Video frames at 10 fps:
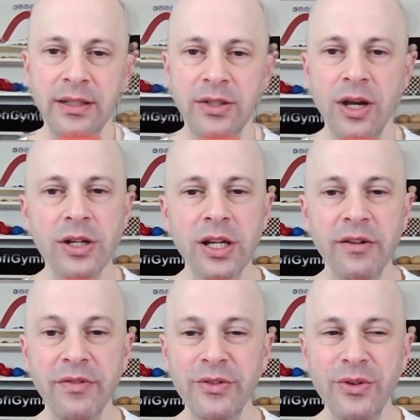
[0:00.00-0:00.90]
Talking
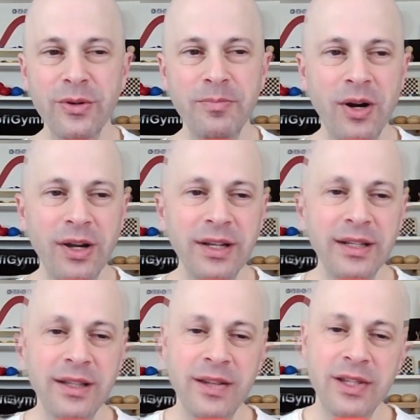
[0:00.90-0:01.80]
of the rook
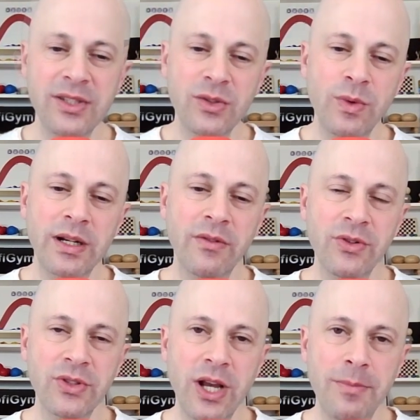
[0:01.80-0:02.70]
pawn, this is one of
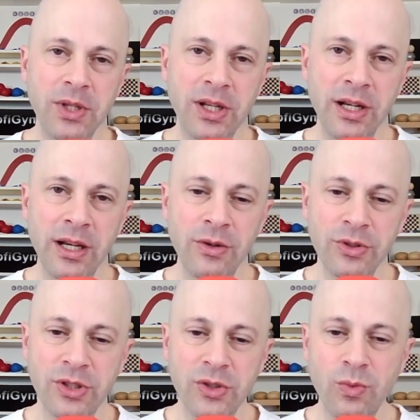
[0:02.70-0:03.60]
those optical
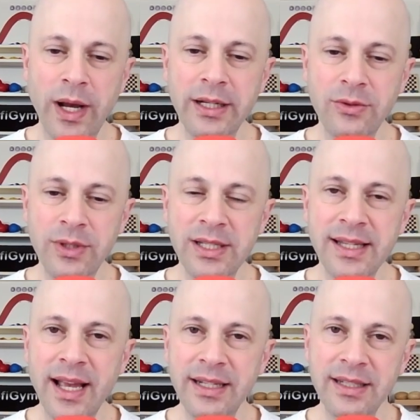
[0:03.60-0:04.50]
illusions. White
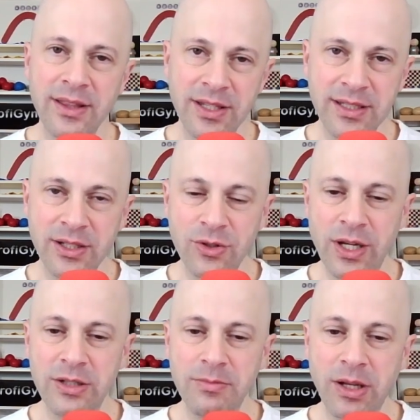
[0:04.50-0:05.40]
resigned in this
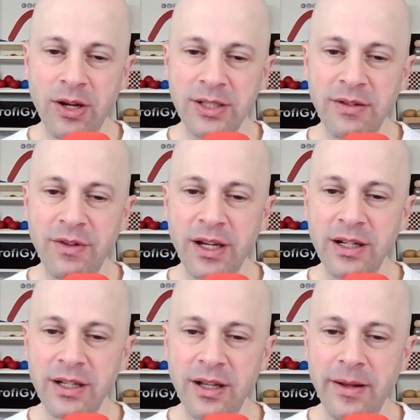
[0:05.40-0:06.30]
situation because he
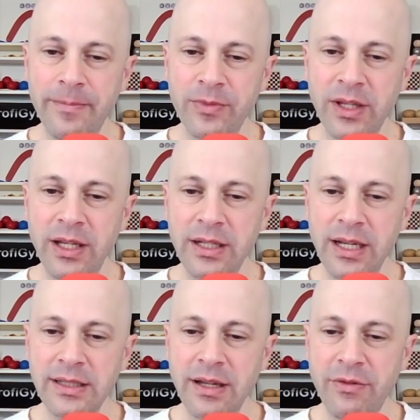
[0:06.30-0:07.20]
figured king
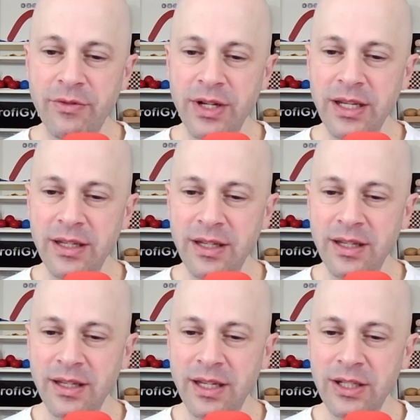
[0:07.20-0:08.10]
takes f3,
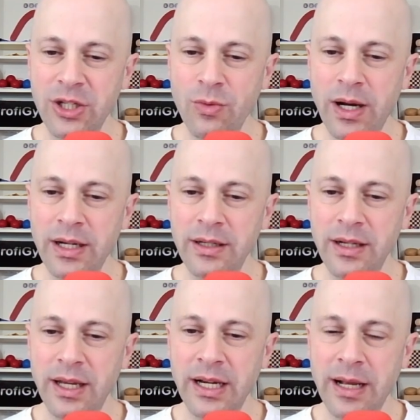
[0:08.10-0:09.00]
king
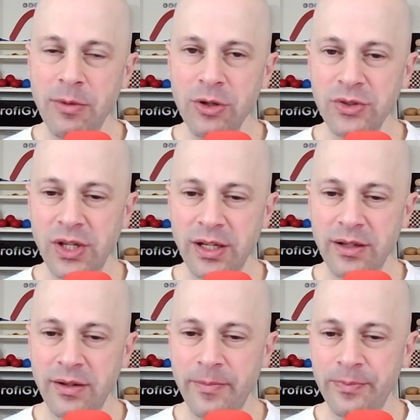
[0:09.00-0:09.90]
g1, and I'm losing.
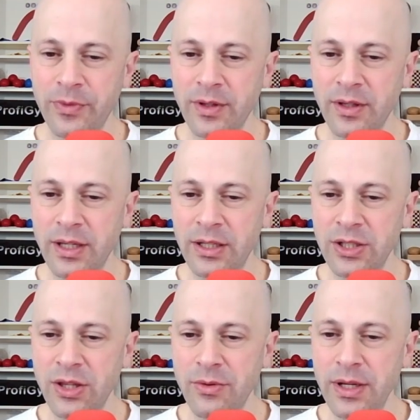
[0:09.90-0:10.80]
King
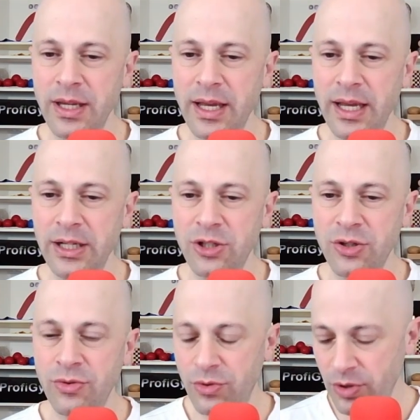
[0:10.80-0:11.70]
g3,
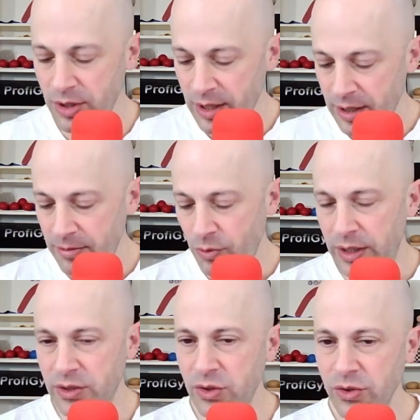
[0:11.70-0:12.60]
h2.
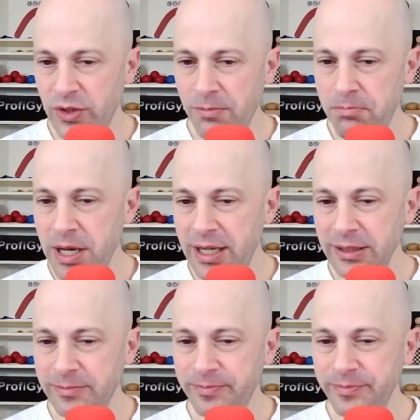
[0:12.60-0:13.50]
White is losing. But